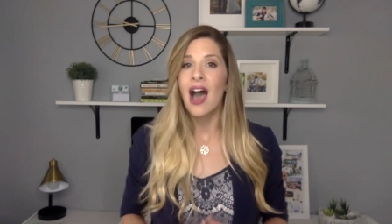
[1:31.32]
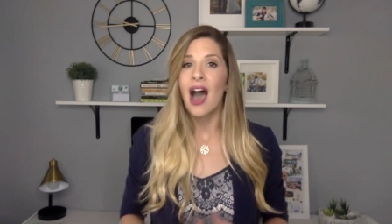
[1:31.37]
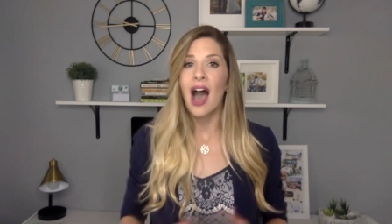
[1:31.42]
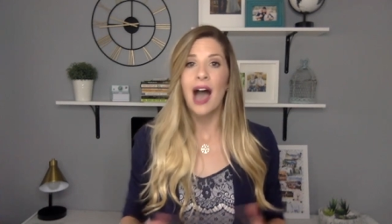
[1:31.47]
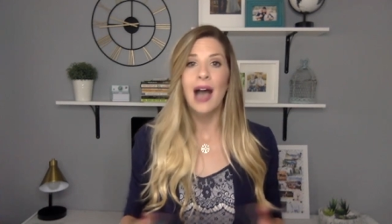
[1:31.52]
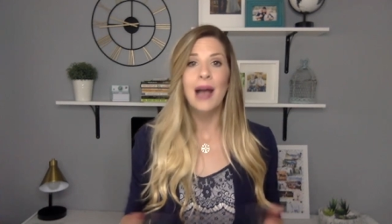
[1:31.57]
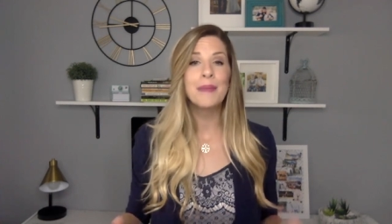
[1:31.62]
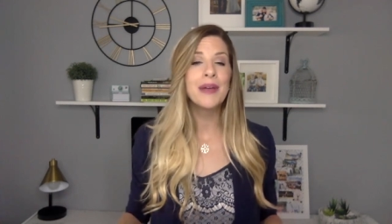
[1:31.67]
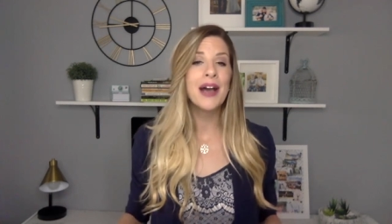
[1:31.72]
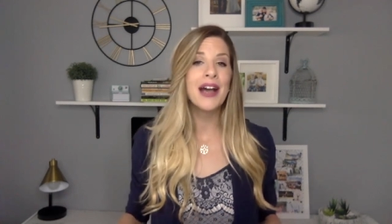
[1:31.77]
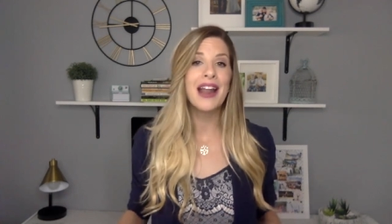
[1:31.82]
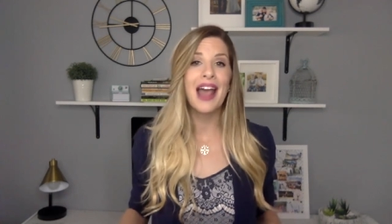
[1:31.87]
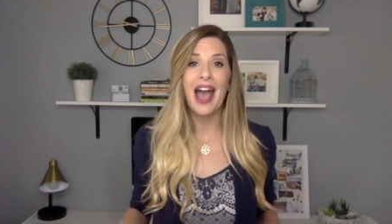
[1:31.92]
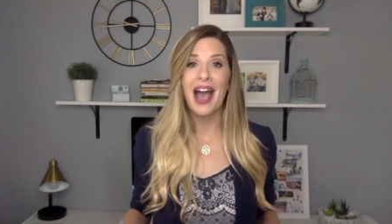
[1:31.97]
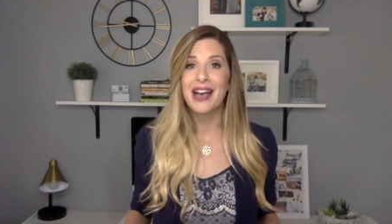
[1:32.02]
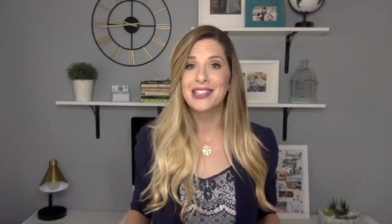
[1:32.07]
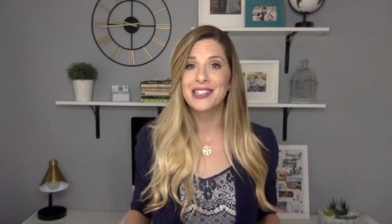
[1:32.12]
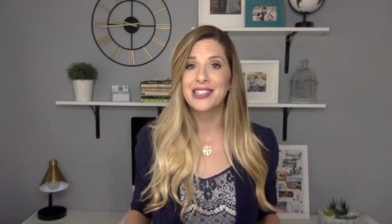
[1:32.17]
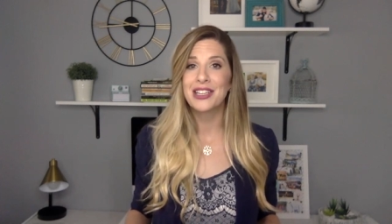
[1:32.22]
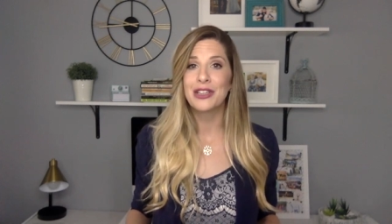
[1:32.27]
I'm not
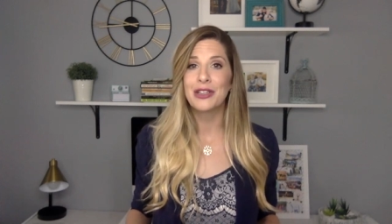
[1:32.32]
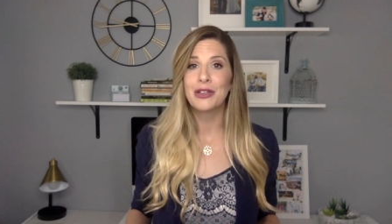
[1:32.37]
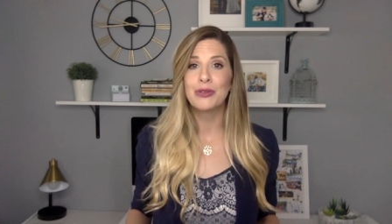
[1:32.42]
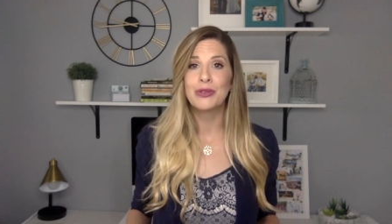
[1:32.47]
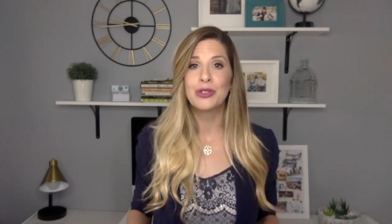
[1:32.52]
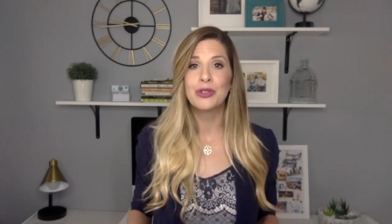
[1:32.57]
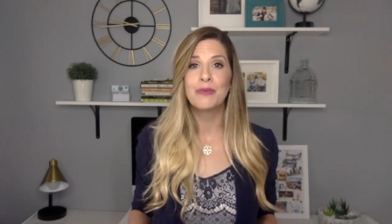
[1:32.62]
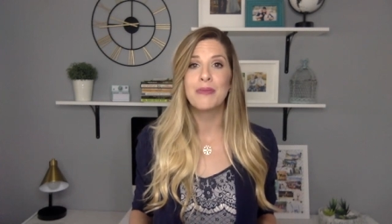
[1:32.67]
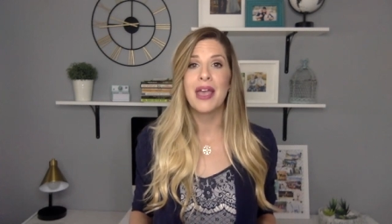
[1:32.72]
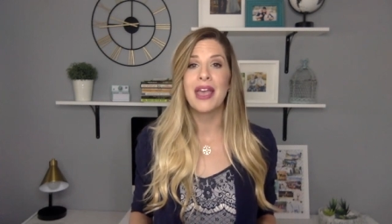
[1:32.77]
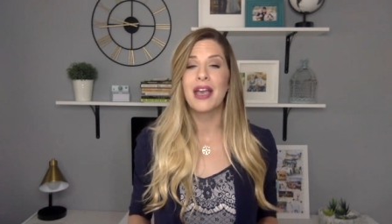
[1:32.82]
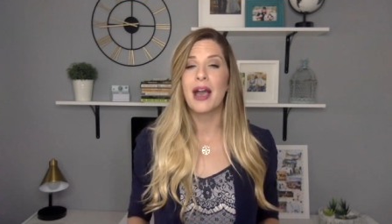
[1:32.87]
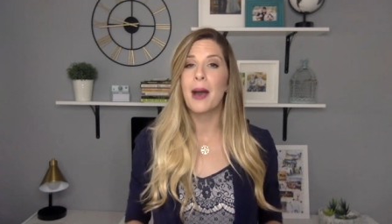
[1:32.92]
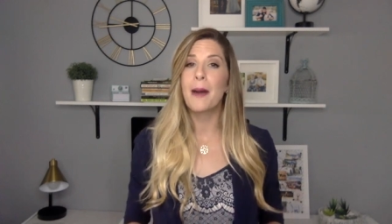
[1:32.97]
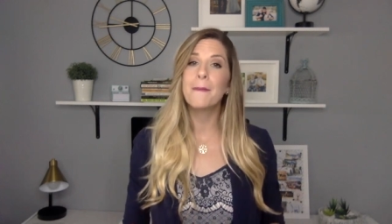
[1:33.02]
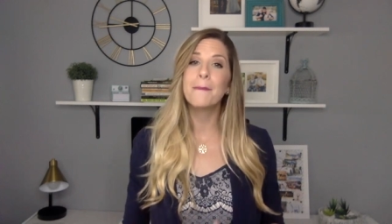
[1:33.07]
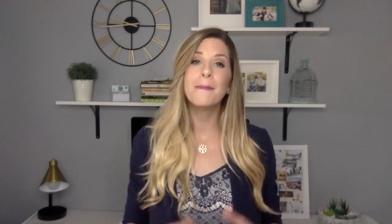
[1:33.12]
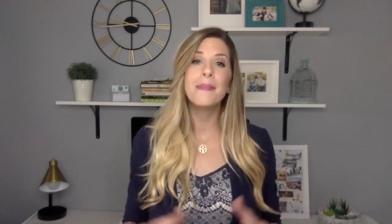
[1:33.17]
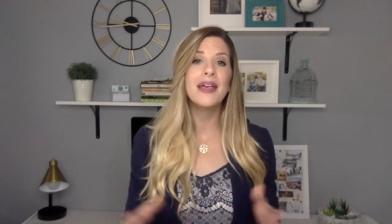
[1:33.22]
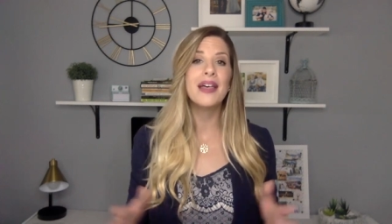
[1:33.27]
asking you to make
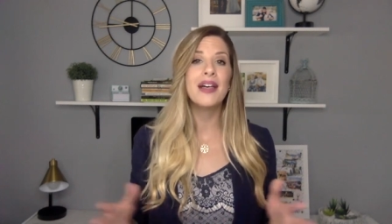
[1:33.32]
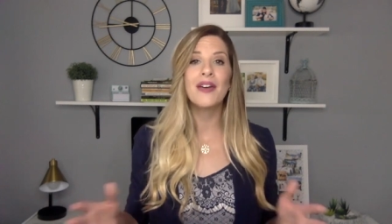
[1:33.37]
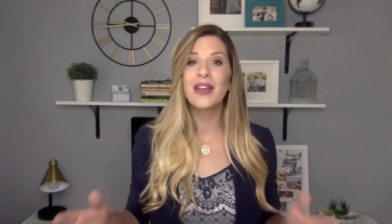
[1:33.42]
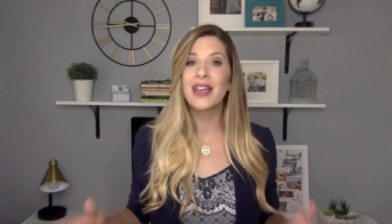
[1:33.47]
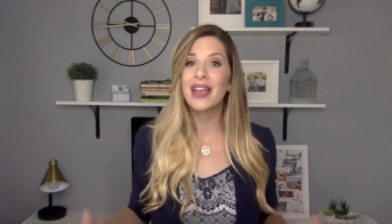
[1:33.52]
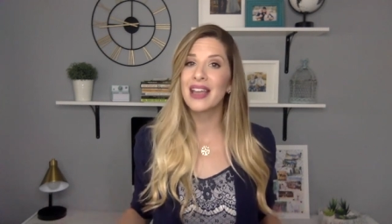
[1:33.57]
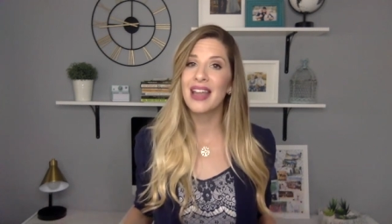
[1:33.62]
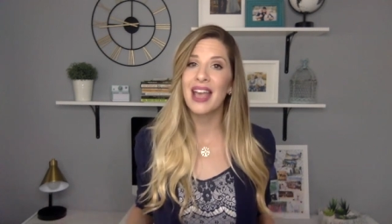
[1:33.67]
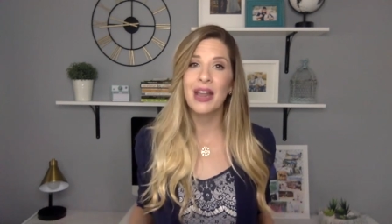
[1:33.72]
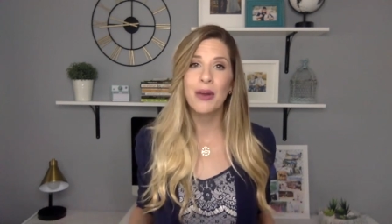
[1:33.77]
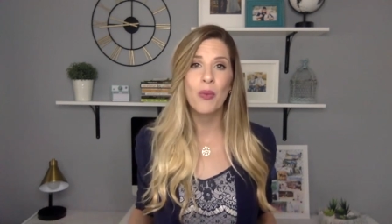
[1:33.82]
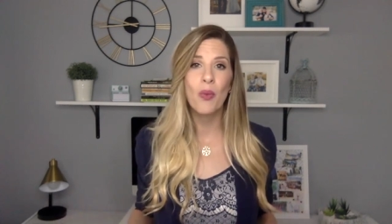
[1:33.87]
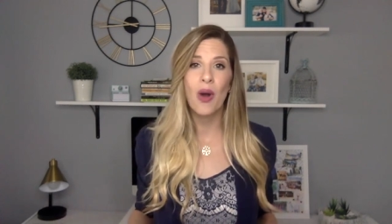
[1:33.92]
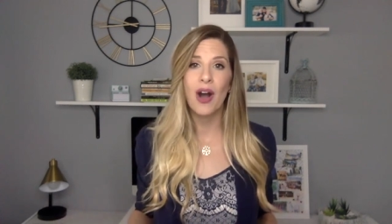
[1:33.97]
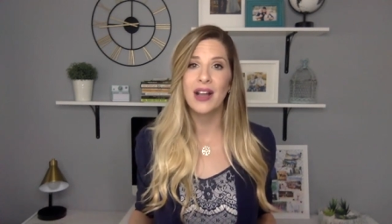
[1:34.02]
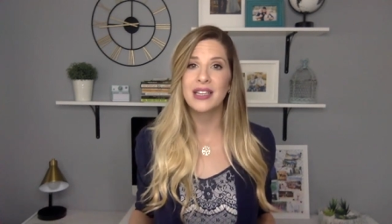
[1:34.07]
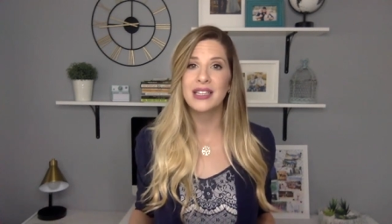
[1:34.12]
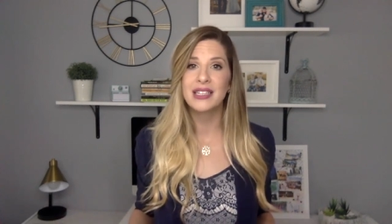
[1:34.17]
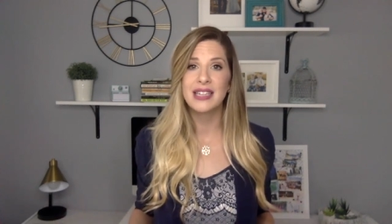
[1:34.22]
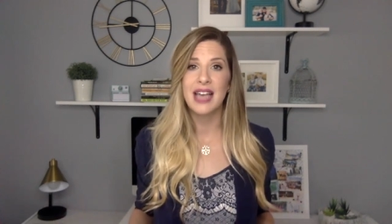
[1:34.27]

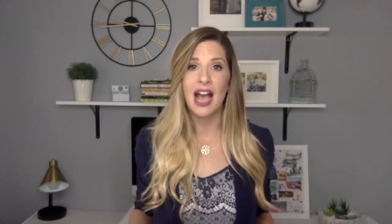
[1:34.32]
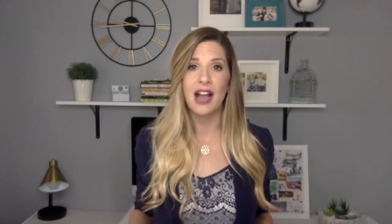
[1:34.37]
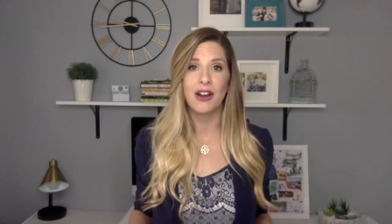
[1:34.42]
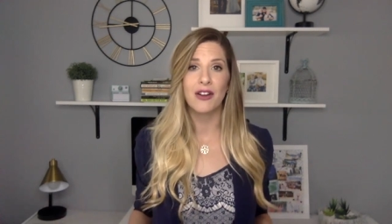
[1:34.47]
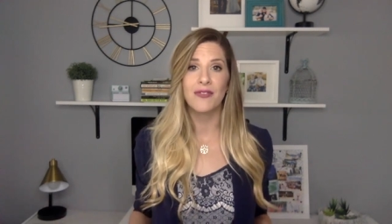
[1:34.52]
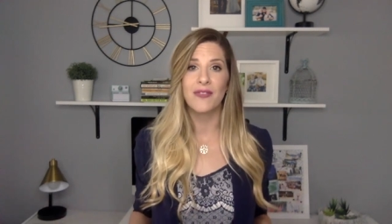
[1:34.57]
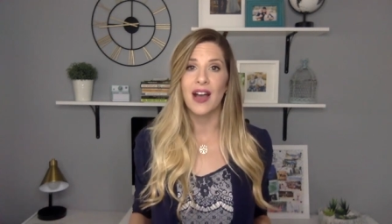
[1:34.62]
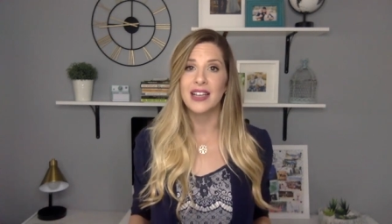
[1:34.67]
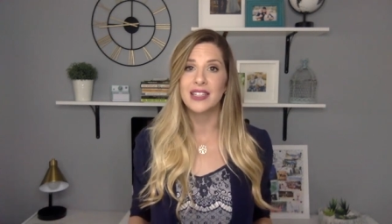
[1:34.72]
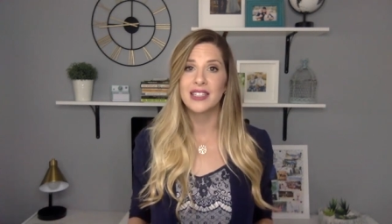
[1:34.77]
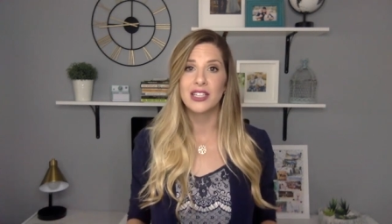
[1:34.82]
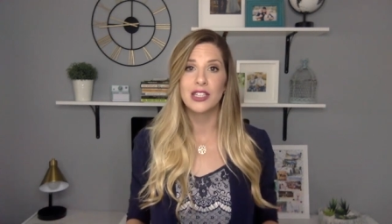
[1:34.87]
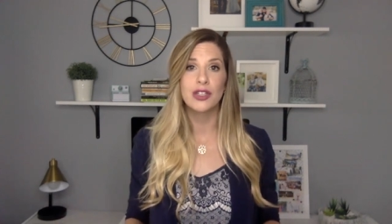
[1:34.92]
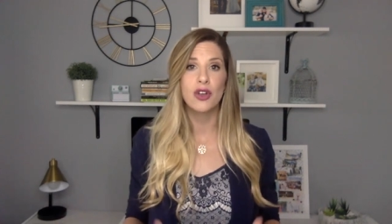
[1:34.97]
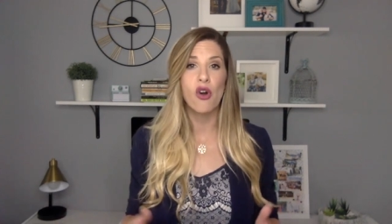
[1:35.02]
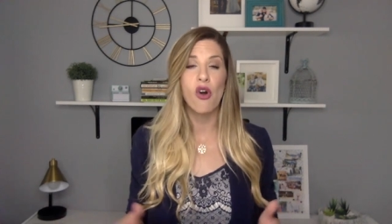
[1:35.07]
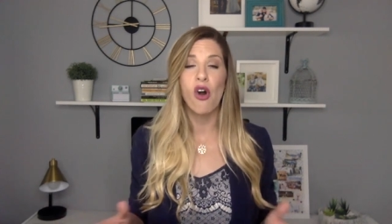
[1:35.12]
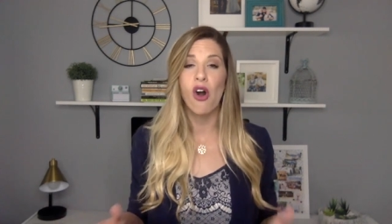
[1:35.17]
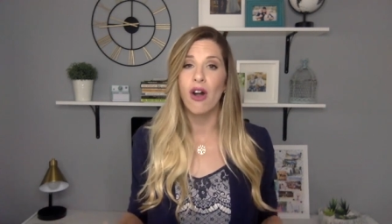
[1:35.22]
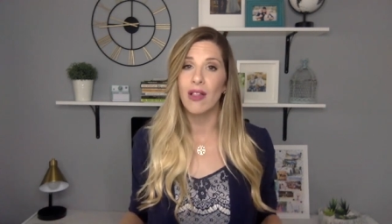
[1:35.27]
1,000,001 sacrifices
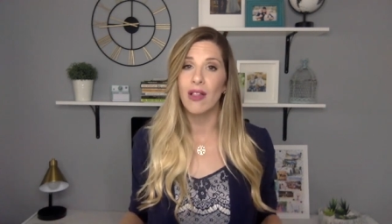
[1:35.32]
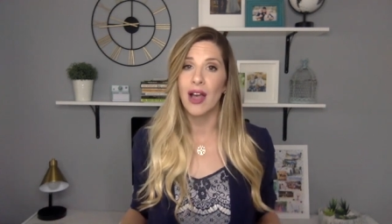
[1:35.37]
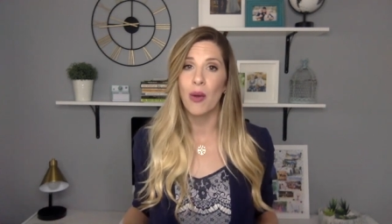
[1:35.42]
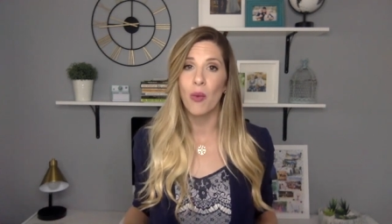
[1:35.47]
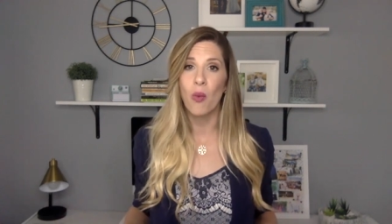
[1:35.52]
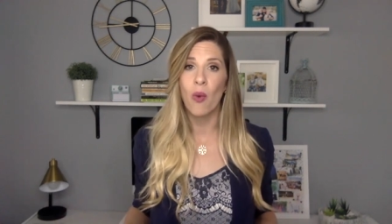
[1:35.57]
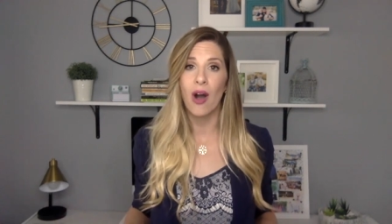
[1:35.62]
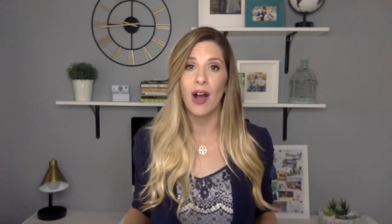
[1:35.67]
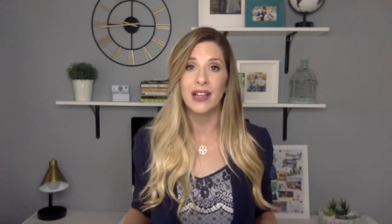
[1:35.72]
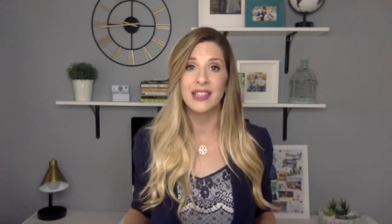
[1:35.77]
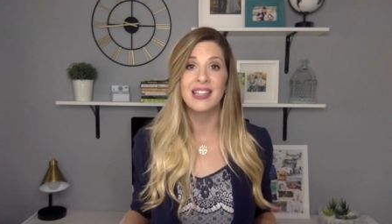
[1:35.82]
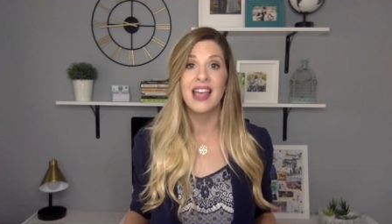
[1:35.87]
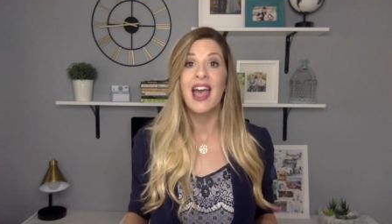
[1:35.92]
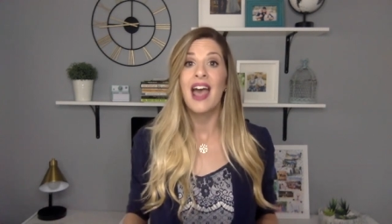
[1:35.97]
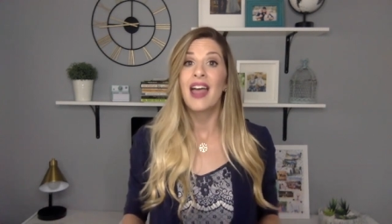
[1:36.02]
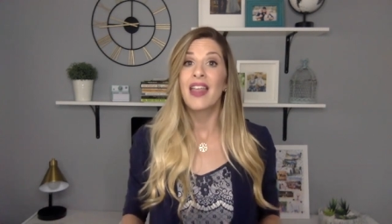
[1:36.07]
all at once.